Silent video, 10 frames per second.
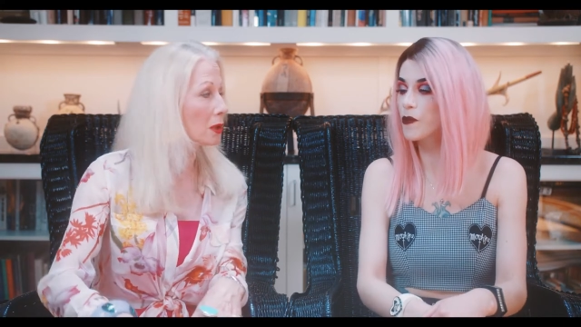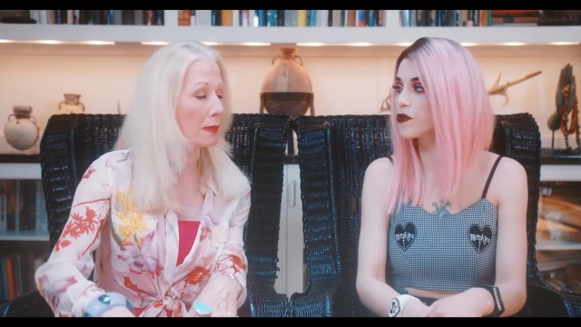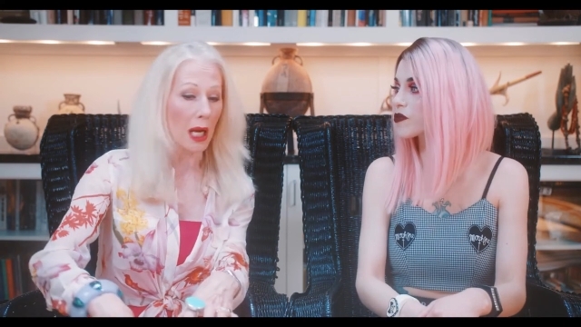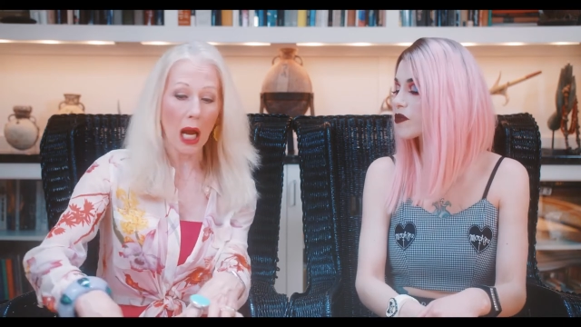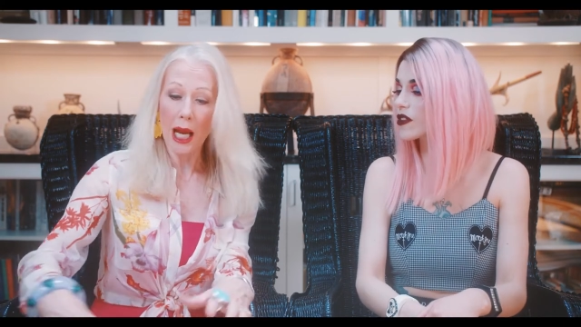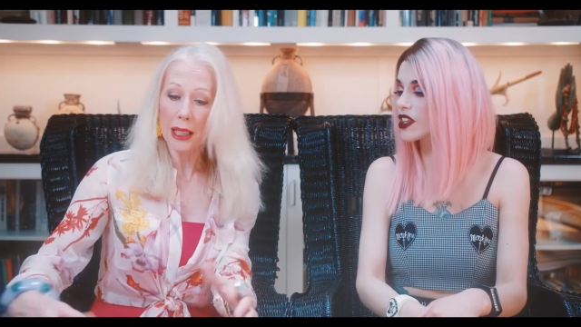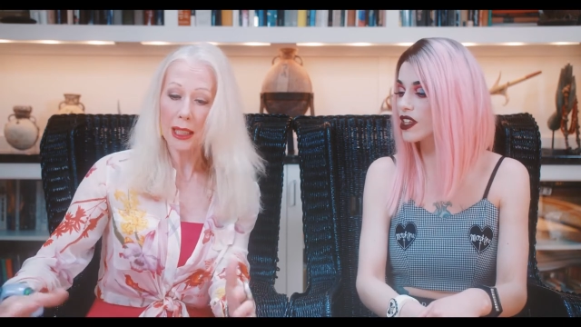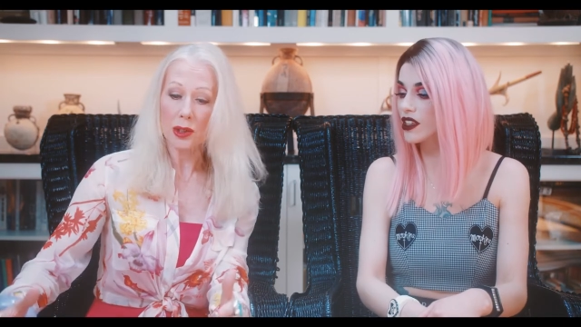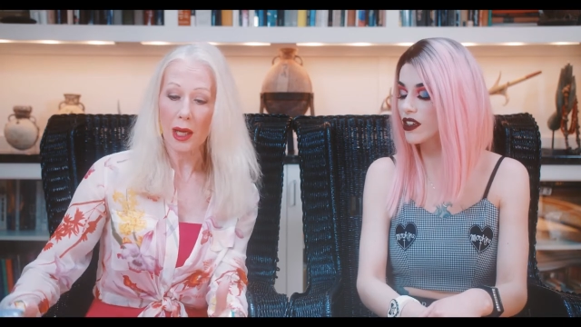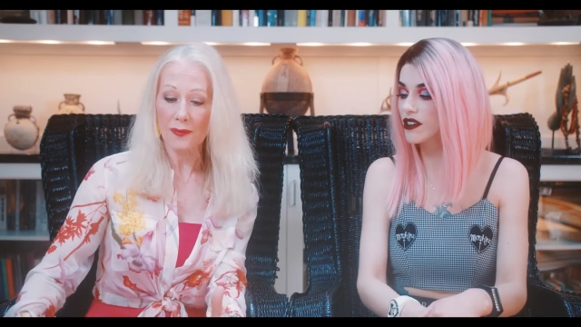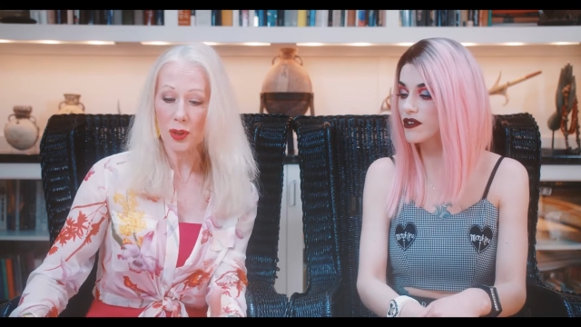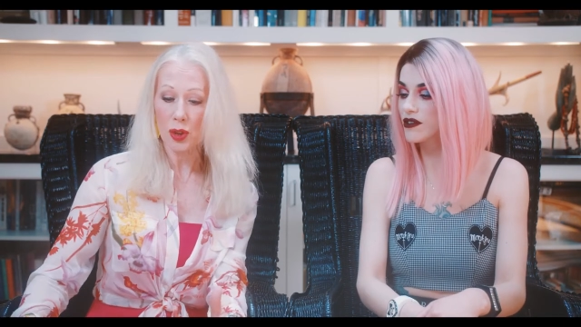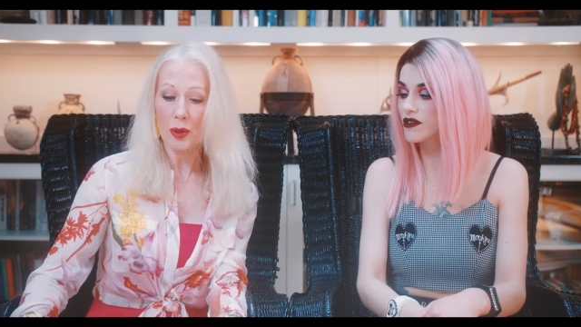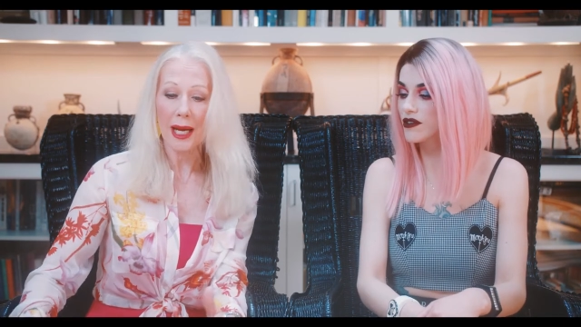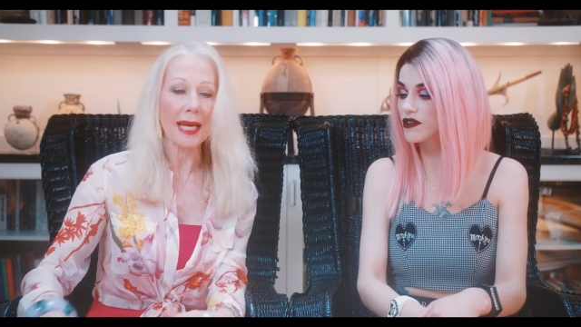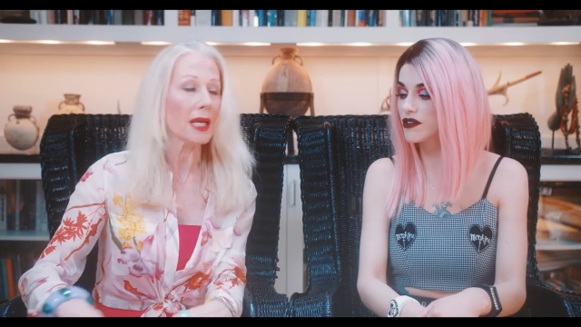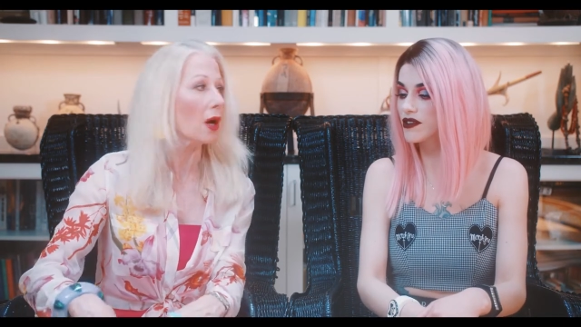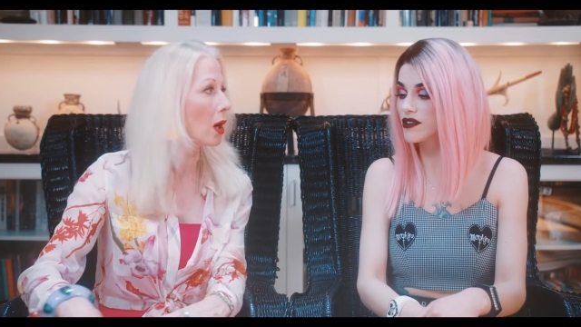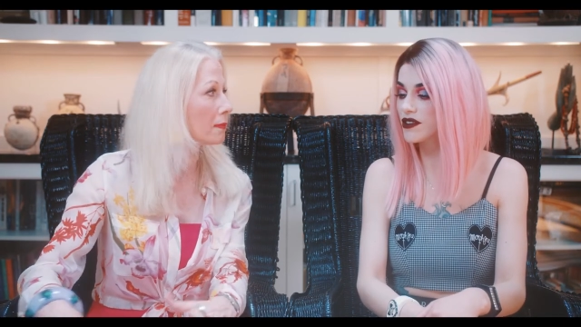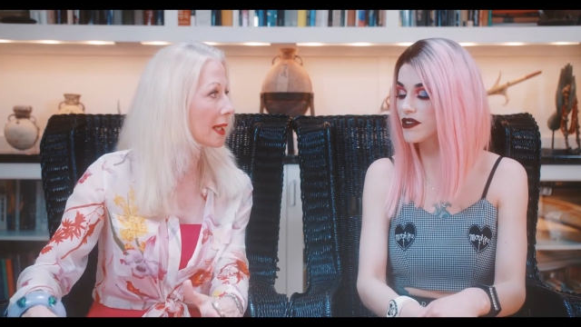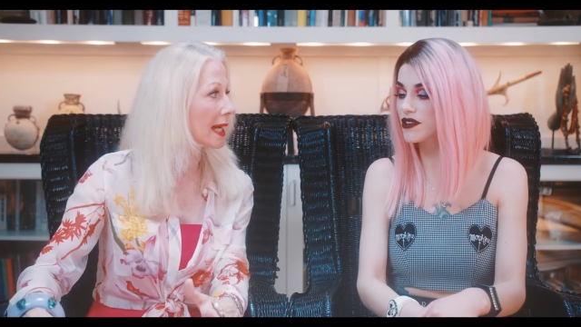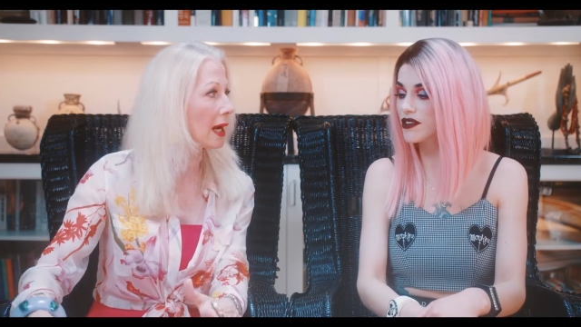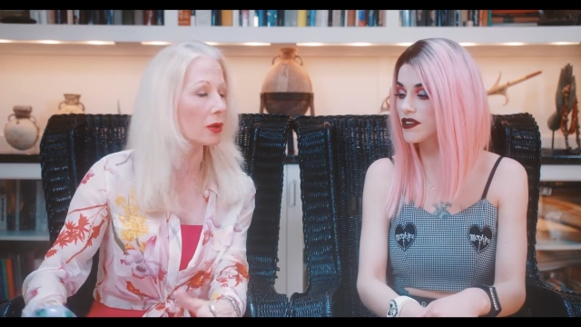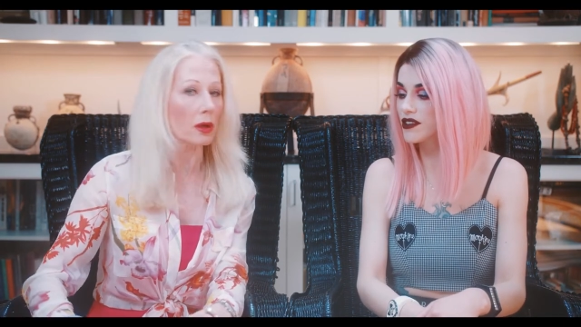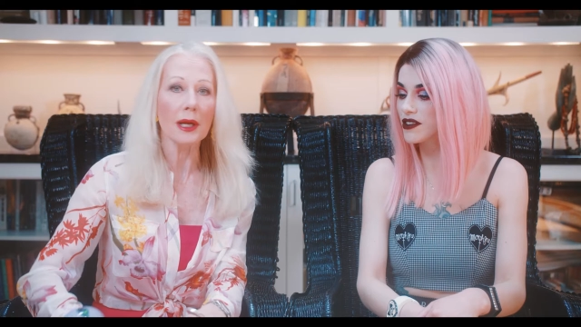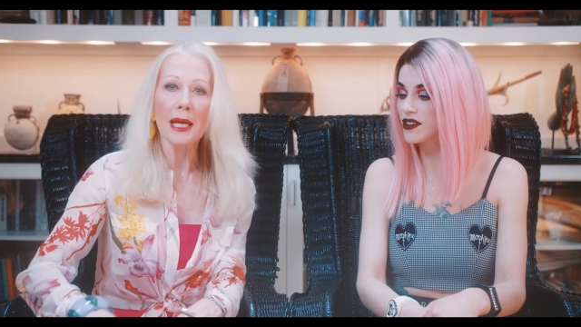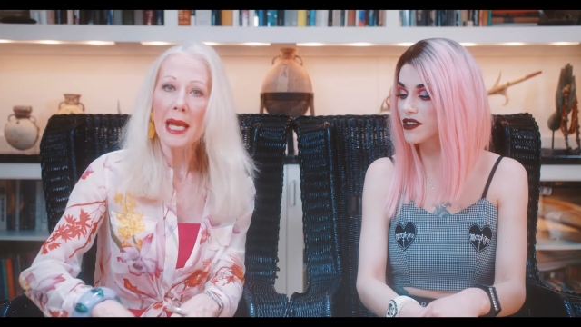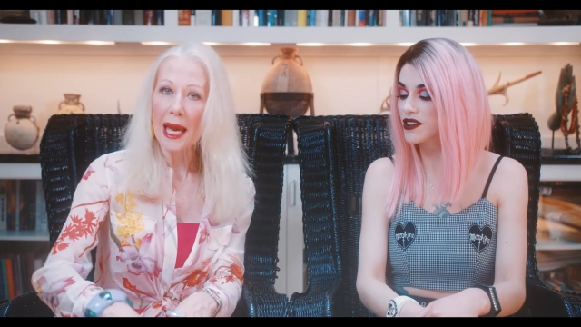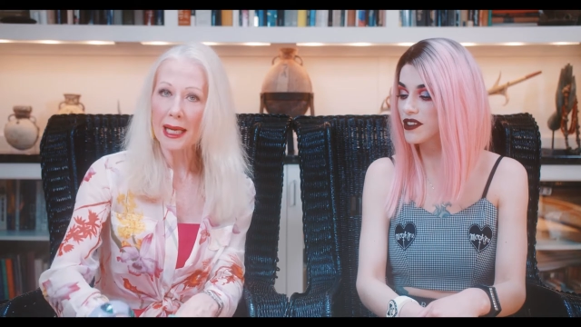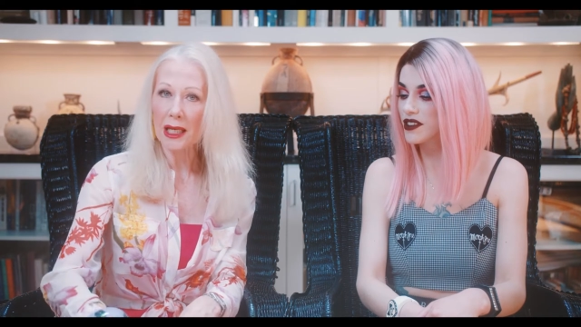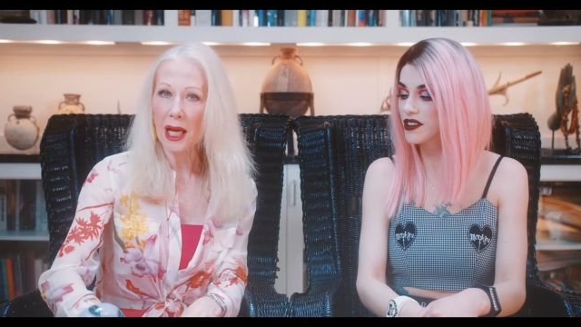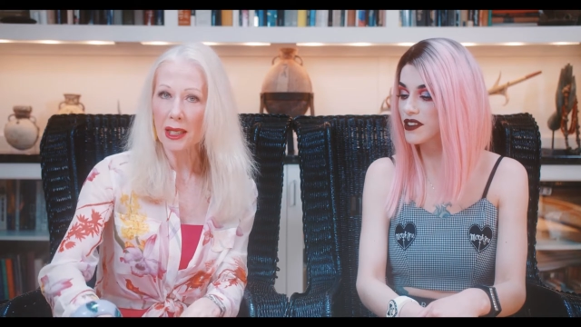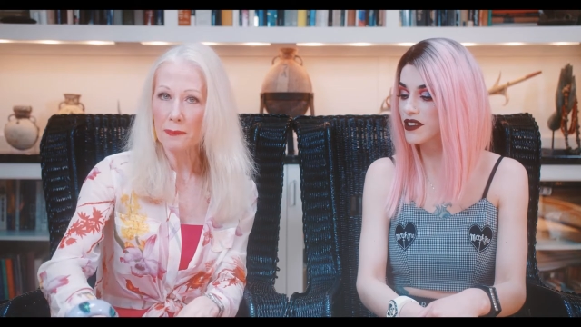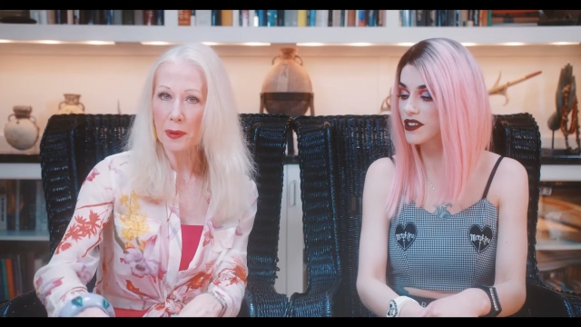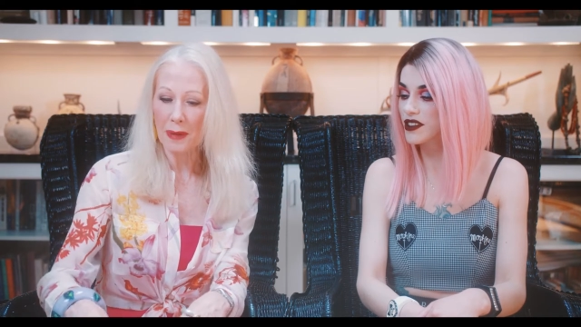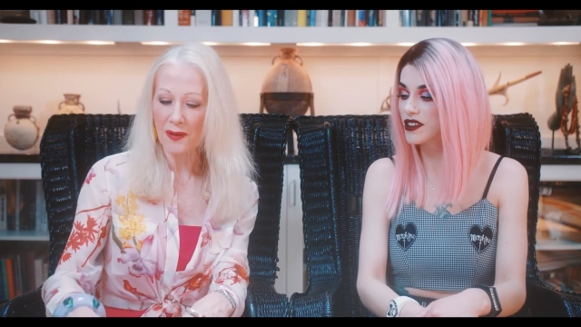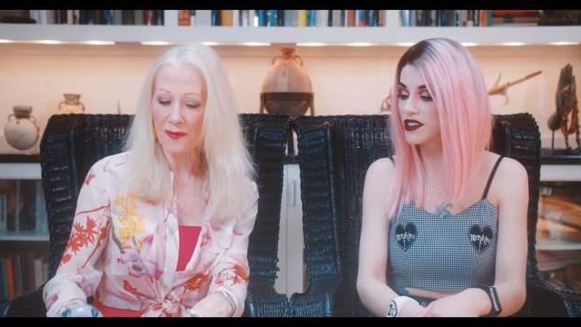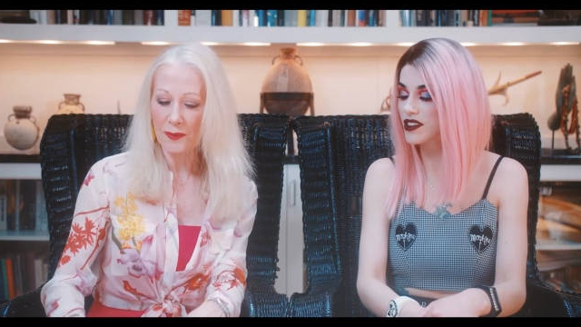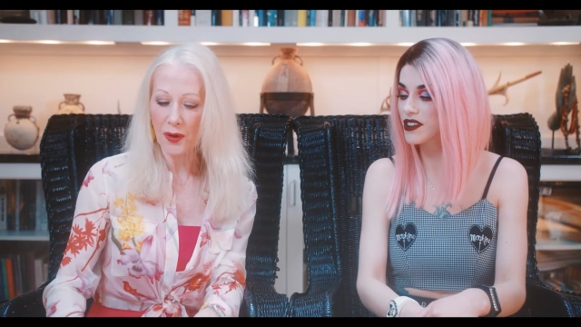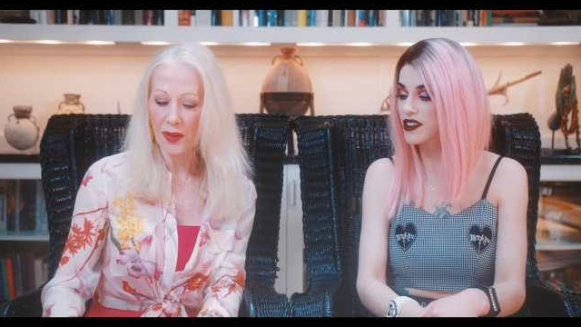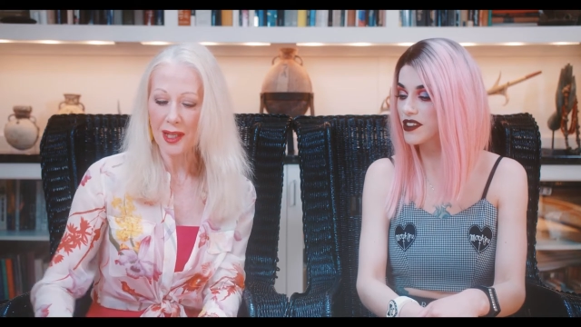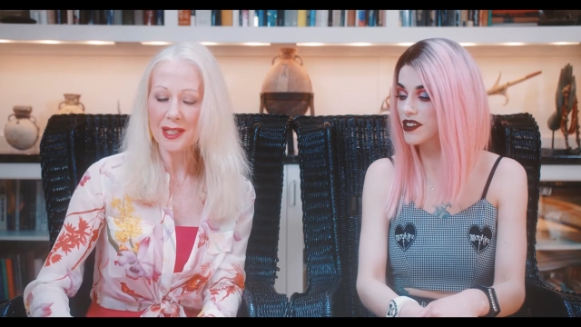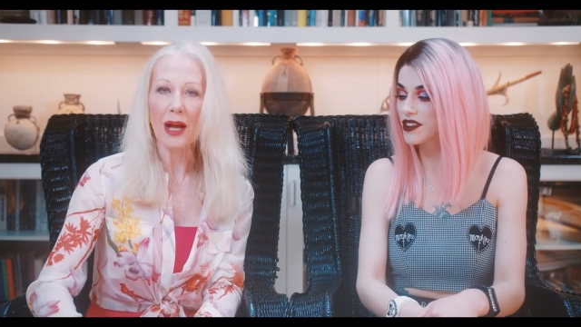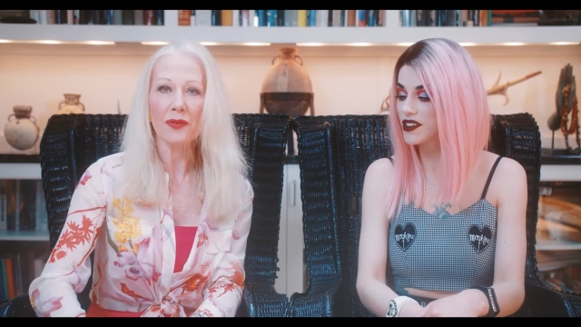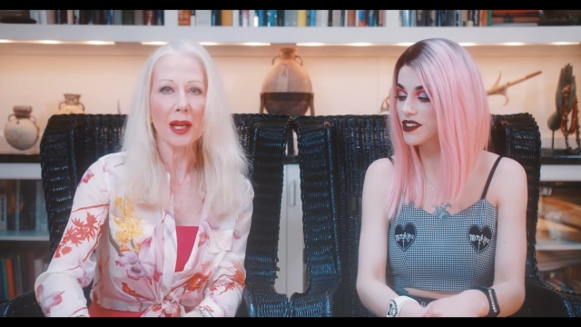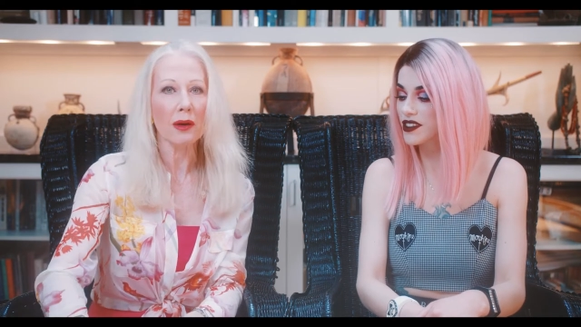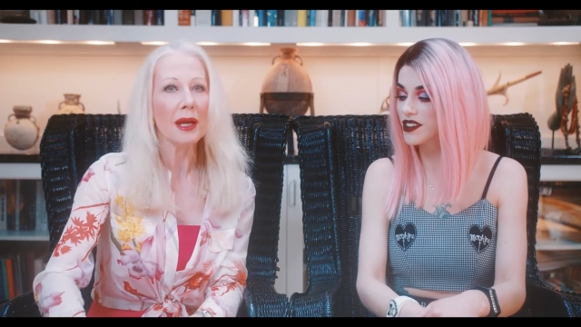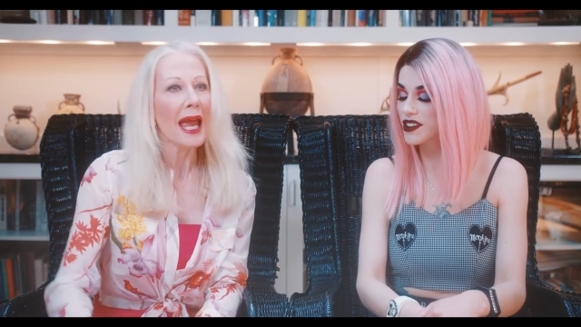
Speaker 1: but I like to have a tray on my counter and I kind of put my favorite things out there.